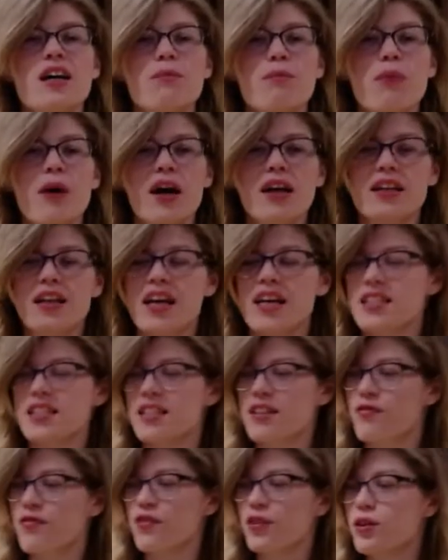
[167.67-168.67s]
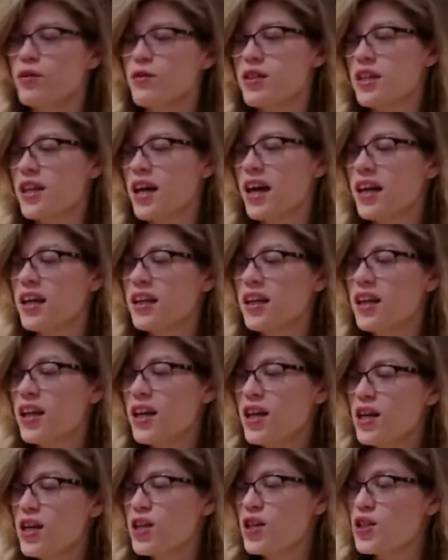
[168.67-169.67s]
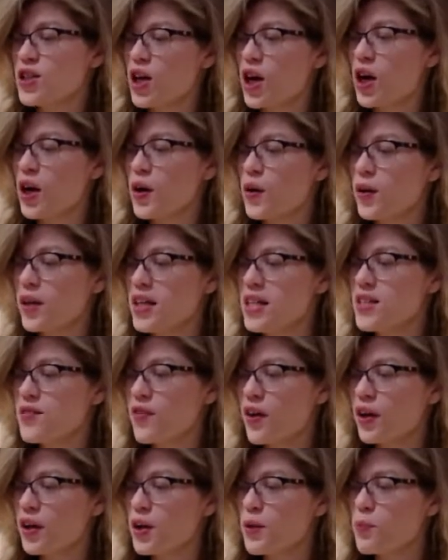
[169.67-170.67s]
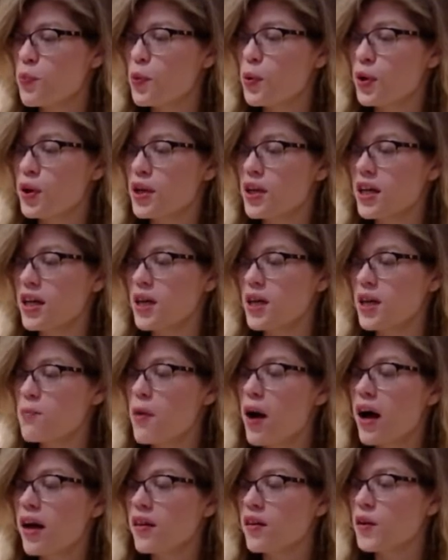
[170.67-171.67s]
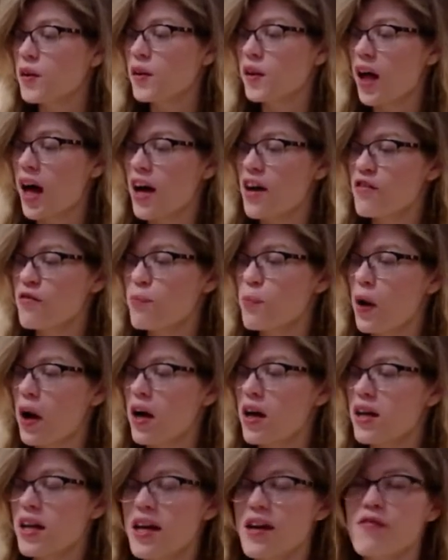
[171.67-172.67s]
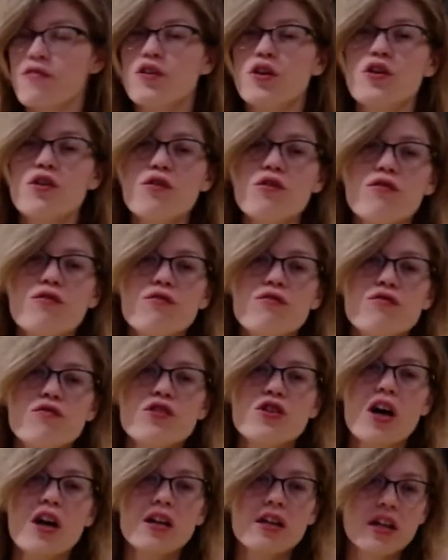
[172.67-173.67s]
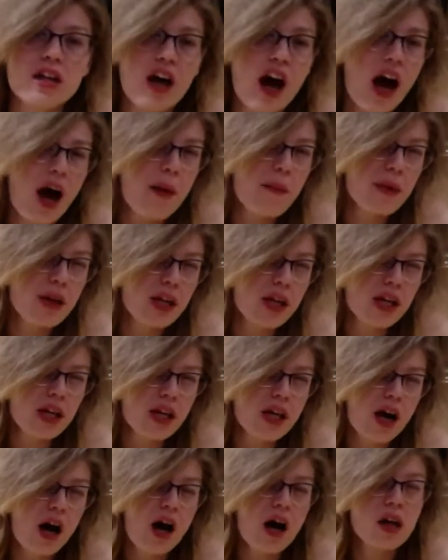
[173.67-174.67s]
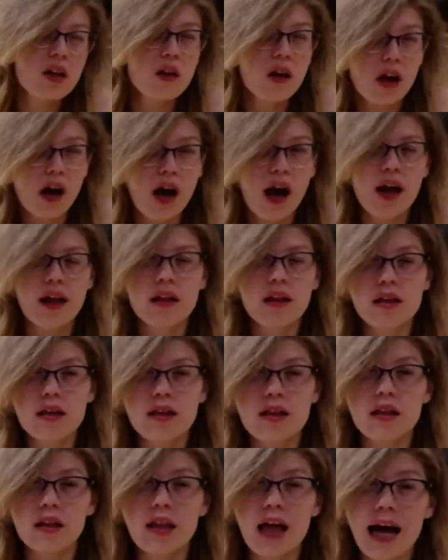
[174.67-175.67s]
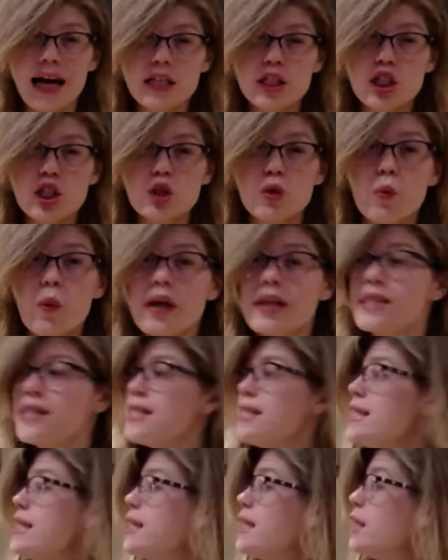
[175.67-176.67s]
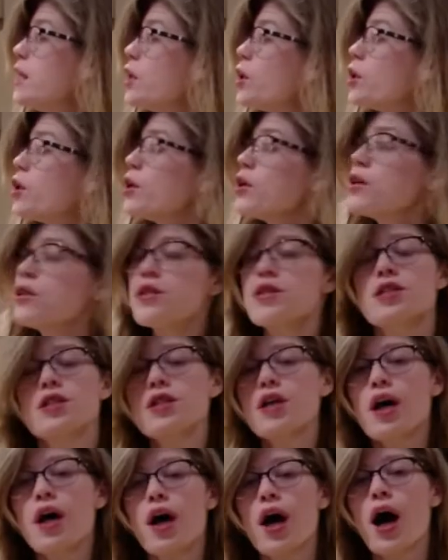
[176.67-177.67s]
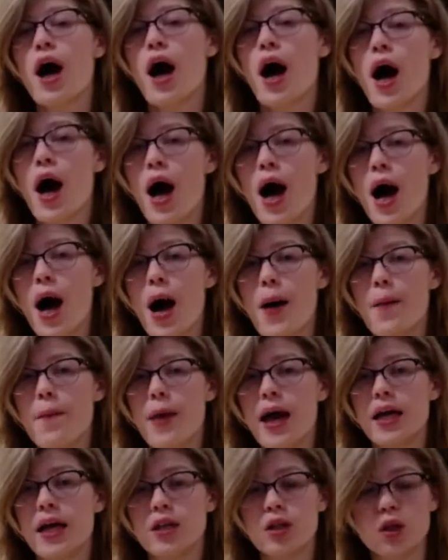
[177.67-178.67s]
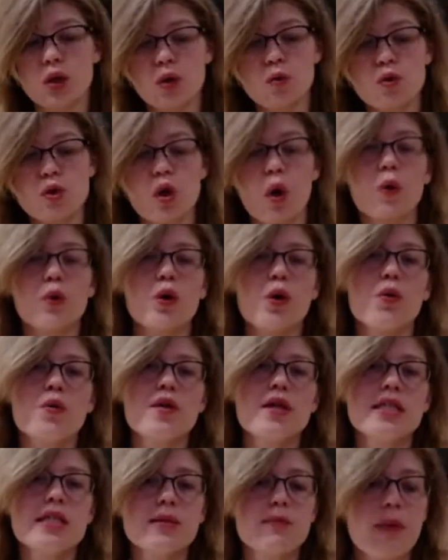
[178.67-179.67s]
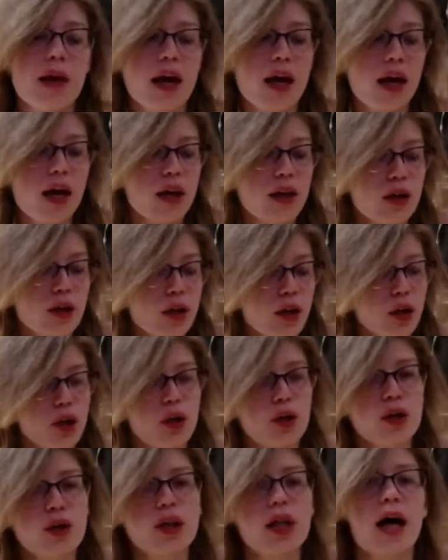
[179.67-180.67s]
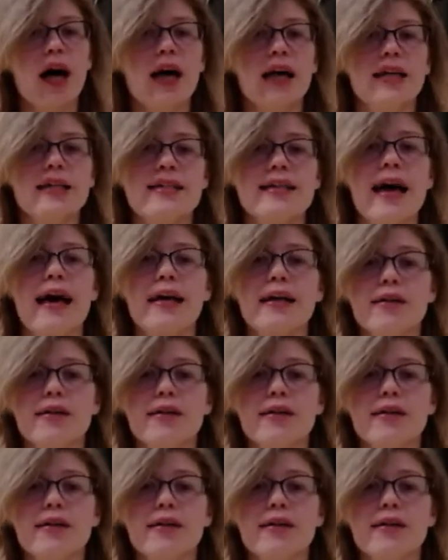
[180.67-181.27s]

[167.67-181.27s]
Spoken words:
podcasting for you tonight. So he's very important in my little life. But if you've done comedy on Long Island in the last 20 years, and you don't know this man, you're a lying sack